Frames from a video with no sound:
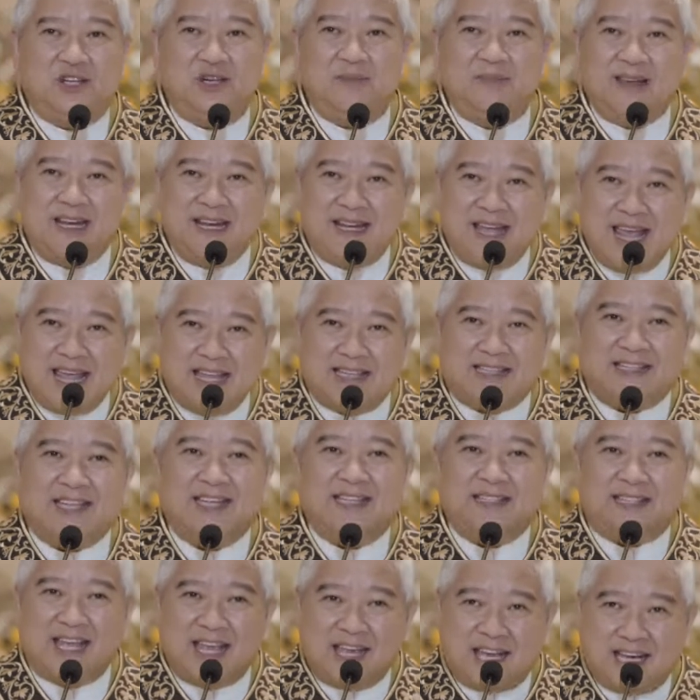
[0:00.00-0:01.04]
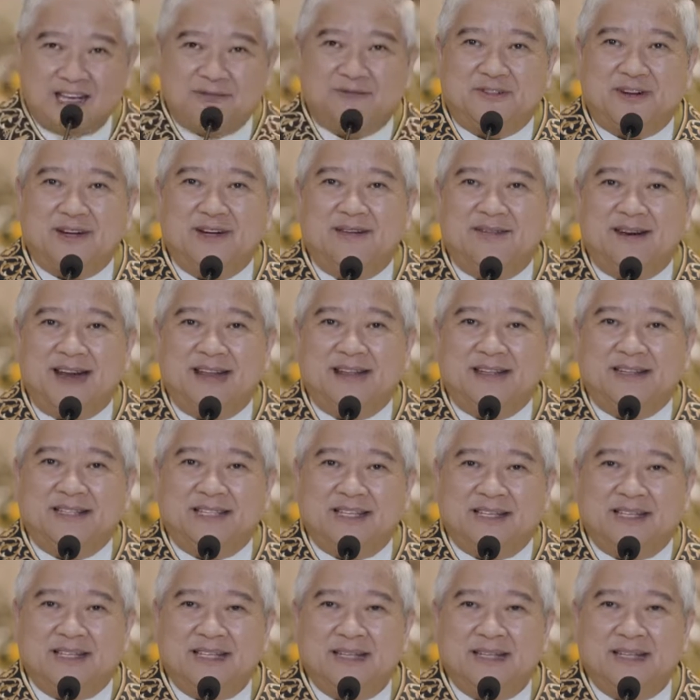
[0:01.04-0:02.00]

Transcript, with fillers: humiliated, taken for granted,